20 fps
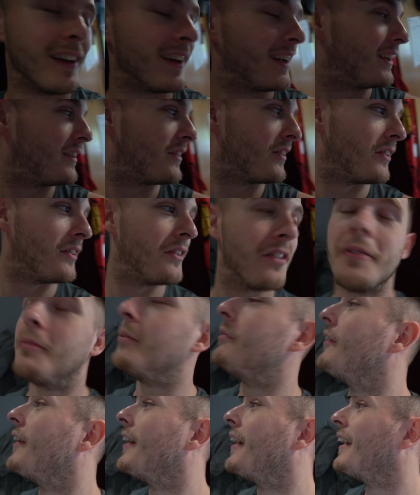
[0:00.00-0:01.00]
leggings top. on, to
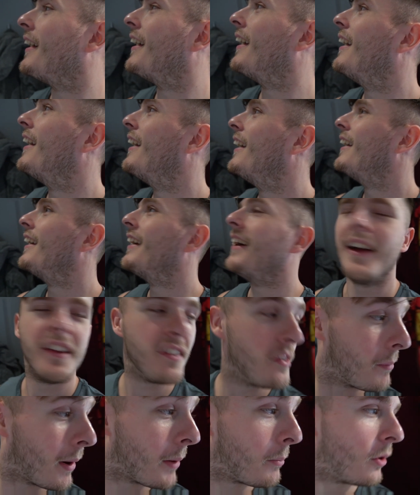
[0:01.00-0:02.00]
be fair.
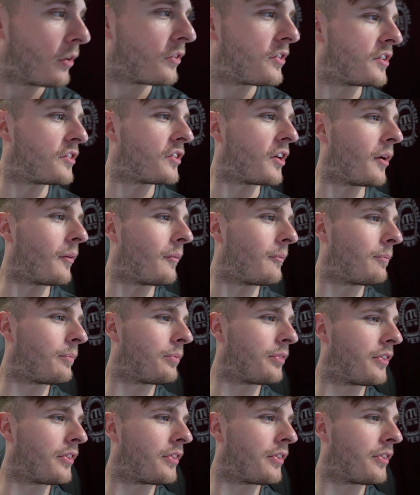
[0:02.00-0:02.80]
Is it my protein top?